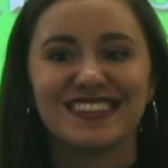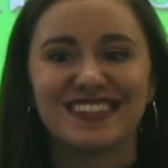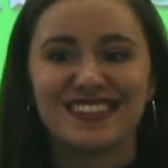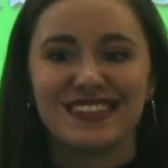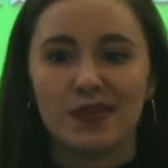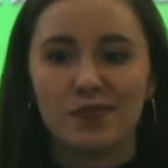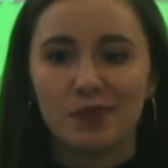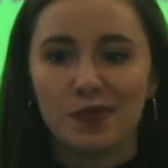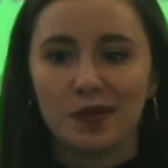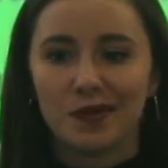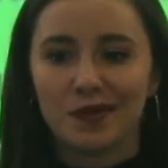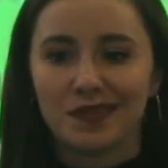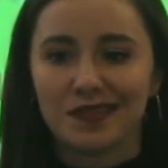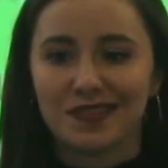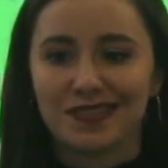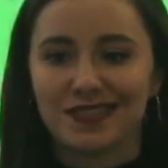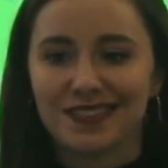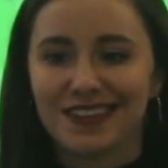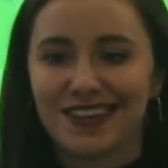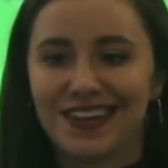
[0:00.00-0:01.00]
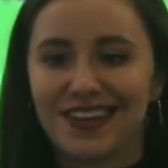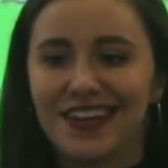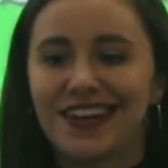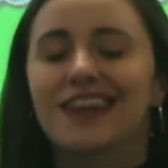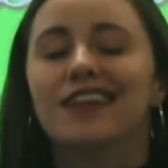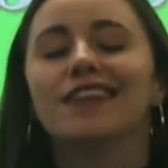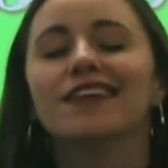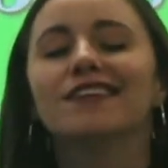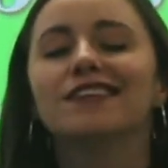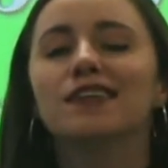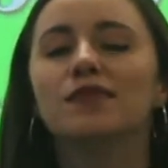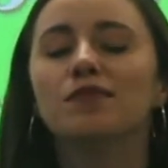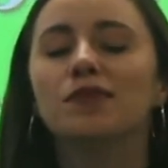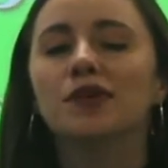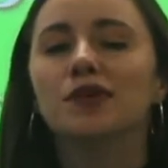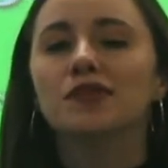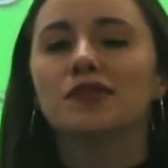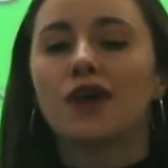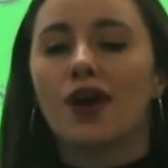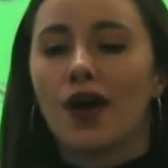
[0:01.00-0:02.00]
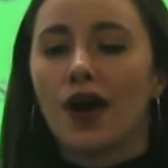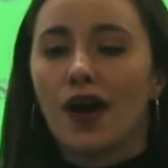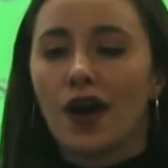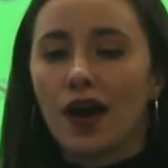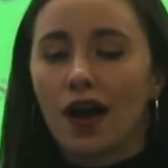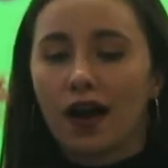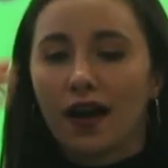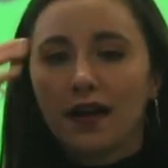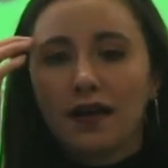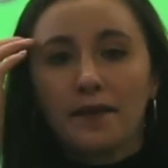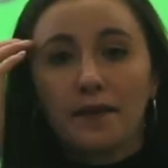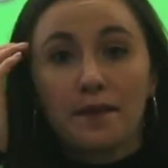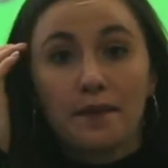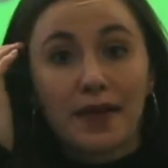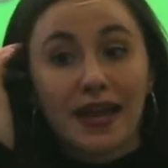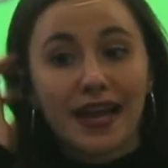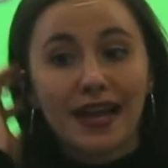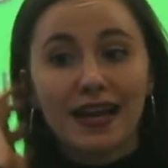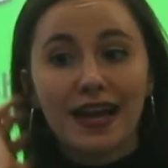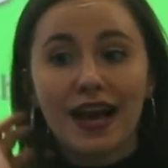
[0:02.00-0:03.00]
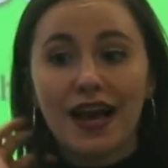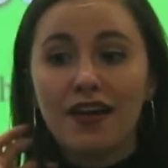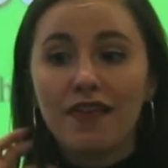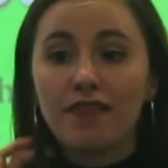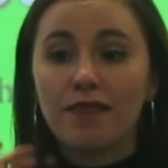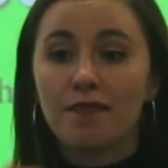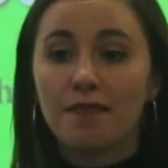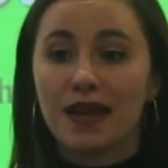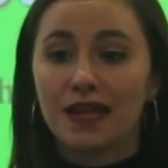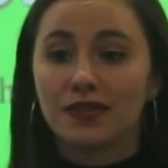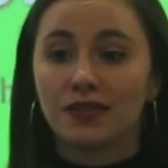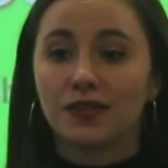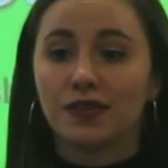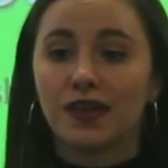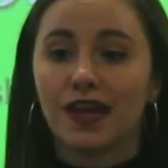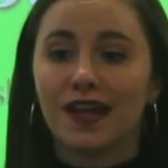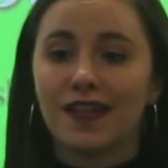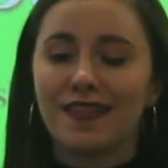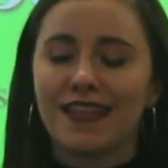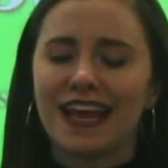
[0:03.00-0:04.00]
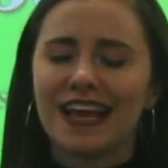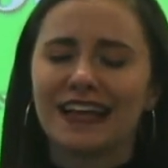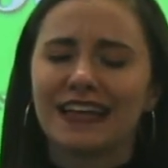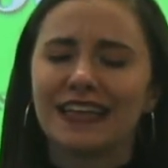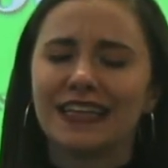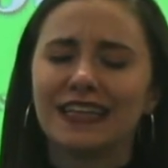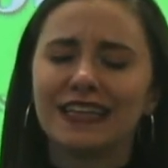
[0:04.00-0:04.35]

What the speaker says: cymbals. The cymbals are made of metal and they